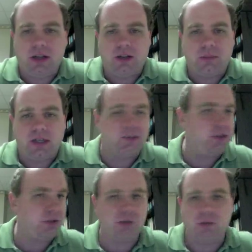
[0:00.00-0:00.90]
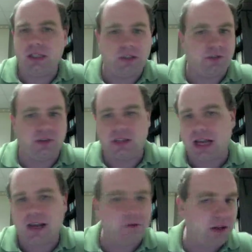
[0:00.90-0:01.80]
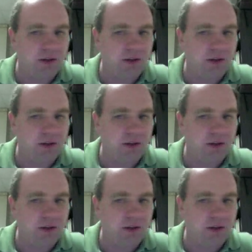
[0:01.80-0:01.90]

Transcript: because there are so many different confounding